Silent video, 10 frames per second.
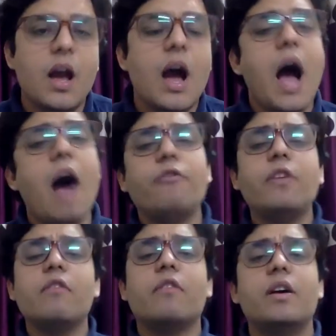
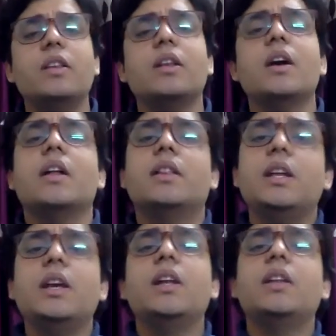Afterwards,
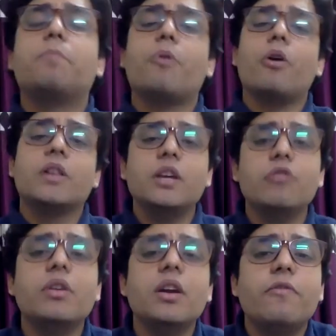C is
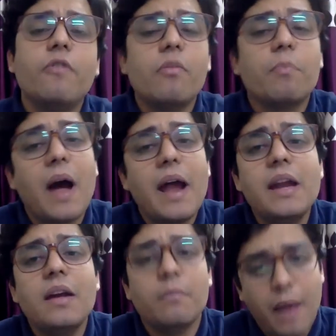prosecuted for
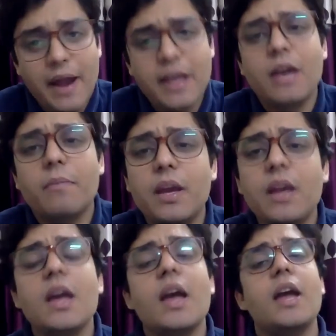bigamy
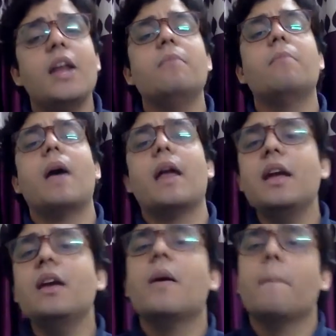in marrying
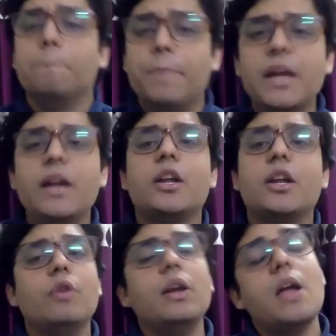B
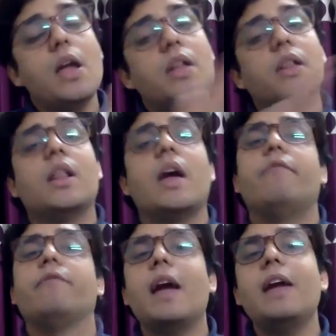during A's
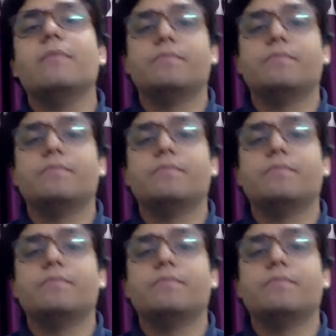lifetime.